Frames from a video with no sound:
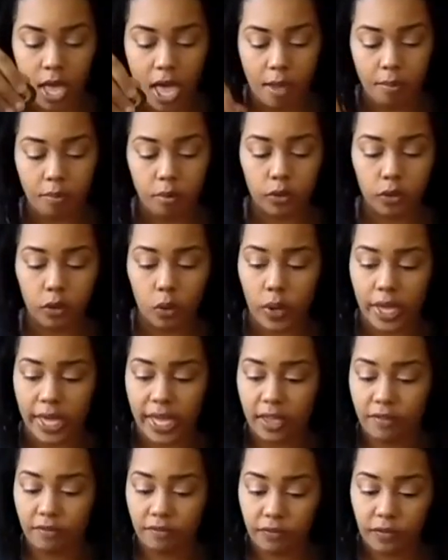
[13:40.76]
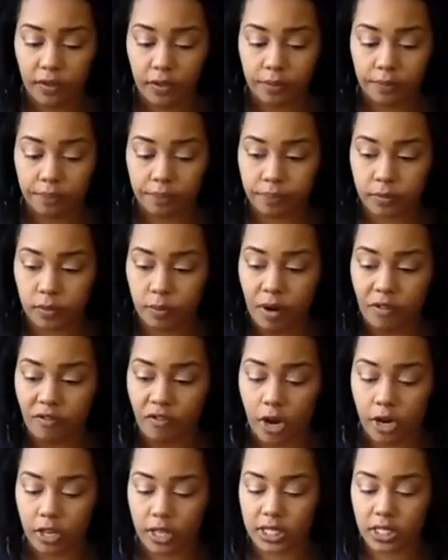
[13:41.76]
I pulled the wave, my
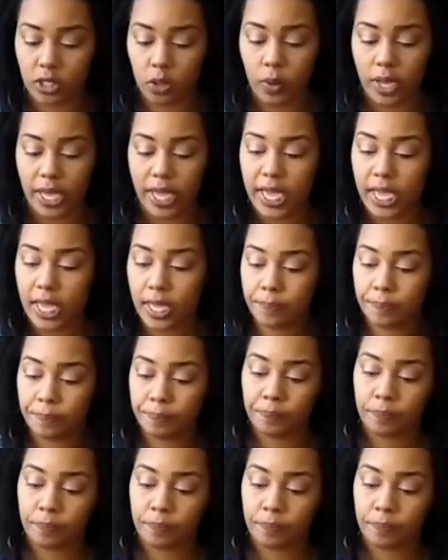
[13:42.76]
farthest away.